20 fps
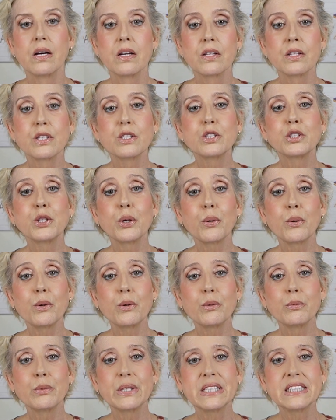The
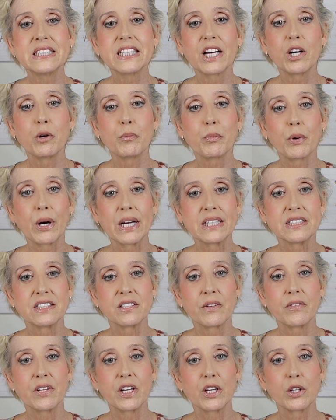total retail price
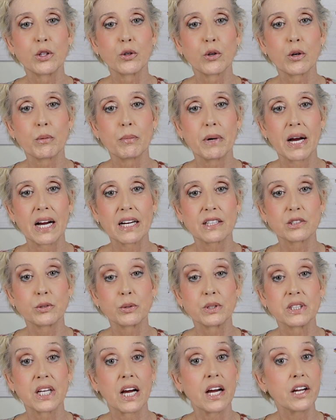of the Allure box
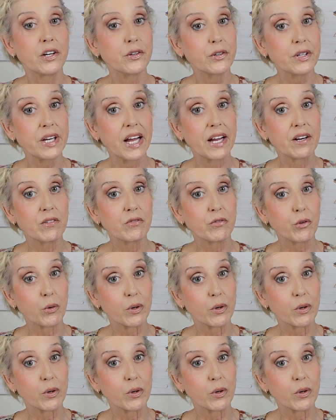was $145.